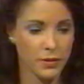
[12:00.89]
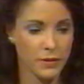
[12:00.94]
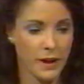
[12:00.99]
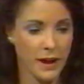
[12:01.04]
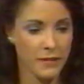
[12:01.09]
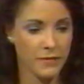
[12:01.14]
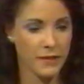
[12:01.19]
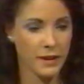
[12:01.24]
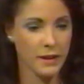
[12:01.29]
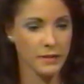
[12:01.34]
I
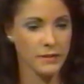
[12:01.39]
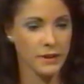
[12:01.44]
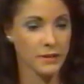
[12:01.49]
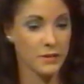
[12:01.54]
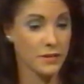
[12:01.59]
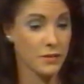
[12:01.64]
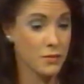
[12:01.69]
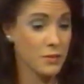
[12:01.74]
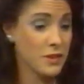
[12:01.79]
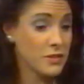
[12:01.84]
found out
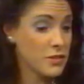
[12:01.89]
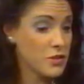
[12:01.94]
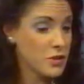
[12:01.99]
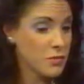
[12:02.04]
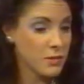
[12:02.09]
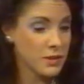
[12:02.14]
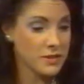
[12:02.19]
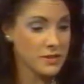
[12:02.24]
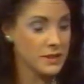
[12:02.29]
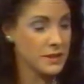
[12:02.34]
the reason she
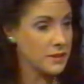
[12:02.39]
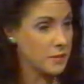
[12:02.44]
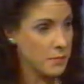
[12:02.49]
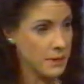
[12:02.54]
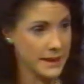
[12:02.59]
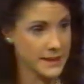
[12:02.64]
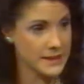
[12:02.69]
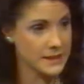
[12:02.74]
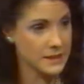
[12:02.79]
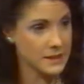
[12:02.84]
wasn't
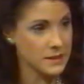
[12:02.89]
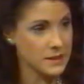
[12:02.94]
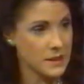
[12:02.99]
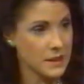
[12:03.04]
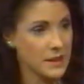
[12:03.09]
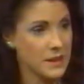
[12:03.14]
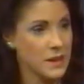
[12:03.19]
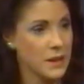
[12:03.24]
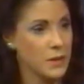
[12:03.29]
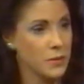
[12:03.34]
independent
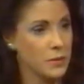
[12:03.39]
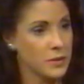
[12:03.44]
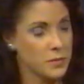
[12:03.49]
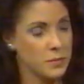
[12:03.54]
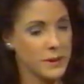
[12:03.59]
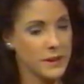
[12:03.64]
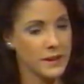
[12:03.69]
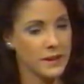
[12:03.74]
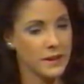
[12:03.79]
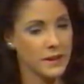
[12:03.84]
was
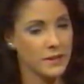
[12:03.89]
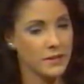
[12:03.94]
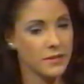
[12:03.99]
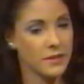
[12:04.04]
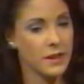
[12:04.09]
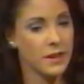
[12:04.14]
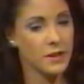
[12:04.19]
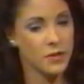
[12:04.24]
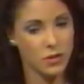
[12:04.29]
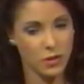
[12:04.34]
because
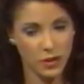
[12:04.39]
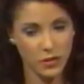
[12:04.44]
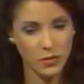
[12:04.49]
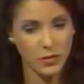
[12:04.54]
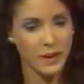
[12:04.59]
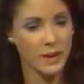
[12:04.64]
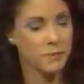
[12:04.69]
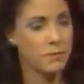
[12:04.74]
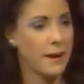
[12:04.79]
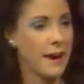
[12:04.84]
she also
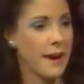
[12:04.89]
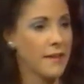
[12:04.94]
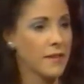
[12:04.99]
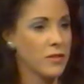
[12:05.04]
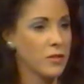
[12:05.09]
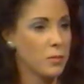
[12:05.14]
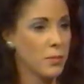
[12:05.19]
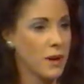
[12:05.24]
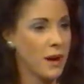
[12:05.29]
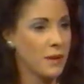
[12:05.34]
had balance
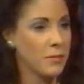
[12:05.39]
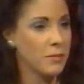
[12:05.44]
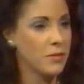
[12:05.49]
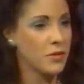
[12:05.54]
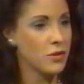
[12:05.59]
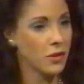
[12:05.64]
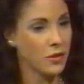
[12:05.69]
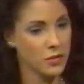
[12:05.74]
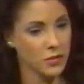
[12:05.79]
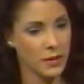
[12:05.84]
problems. She
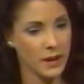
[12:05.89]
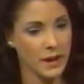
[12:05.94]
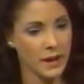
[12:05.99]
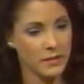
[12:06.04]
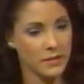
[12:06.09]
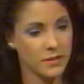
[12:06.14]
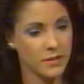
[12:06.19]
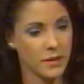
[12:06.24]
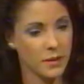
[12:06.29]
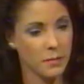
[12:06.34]
also had
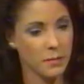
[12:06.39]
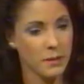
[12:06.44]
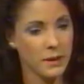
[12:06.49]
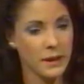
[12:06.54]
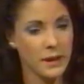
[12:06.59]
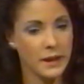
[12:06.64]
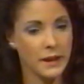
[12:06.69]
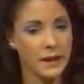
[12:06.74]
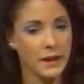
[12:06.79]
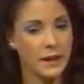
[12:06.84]
some
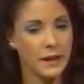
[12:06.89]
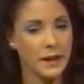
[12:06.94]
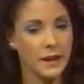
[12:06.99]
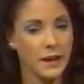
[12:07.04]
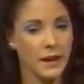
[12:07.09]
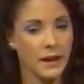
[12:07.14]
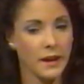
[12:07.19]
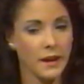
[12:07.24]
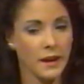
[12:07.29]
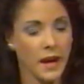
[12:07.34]

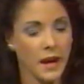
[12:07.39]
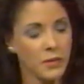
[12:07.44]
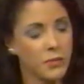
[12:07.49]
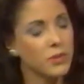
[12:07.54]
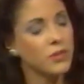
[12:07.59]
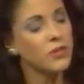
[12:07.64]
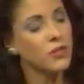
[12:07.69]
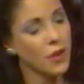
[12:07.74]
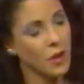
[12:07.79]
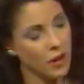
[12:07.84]

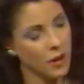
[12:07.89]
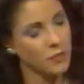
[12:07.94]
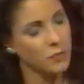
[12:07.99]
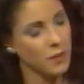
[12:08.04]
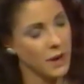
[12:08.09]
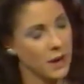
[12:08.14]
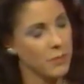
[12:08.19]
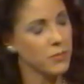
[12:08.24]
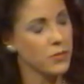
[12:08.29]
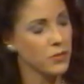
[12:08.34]
unresolved
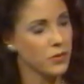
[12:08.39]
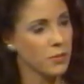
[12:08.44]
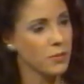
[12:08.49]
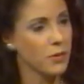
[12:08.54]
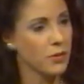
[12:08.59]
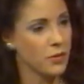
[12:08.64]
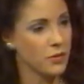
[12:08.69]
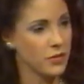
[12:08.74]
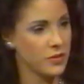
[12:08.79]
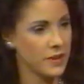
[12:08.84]
problems from her
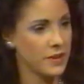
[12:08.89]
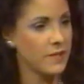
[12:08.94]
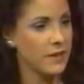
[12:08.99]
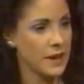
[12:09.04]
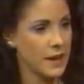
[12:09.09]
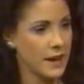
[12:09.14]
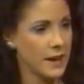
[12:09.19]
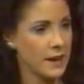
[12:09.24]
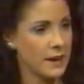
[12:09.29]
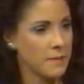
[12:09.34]

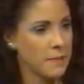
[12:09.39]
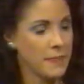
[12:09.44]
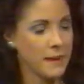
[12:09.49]
CVA.